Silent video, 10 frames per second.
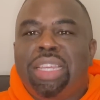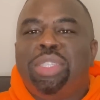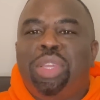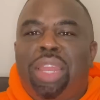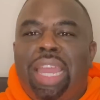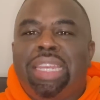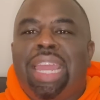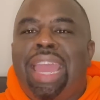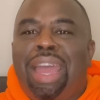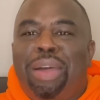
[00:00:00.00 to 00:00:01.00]
So, like,
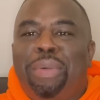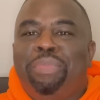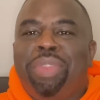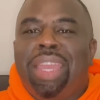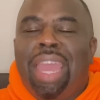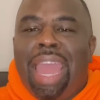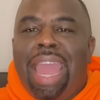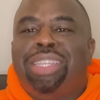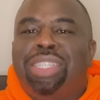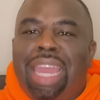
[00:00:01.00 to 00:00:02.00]
now
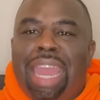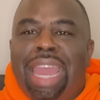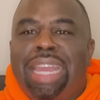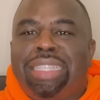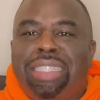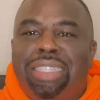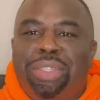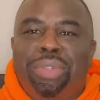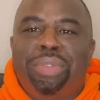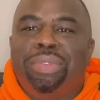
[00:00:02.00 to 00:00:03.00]
Ashley has
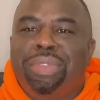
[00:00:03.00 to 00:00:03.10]
to,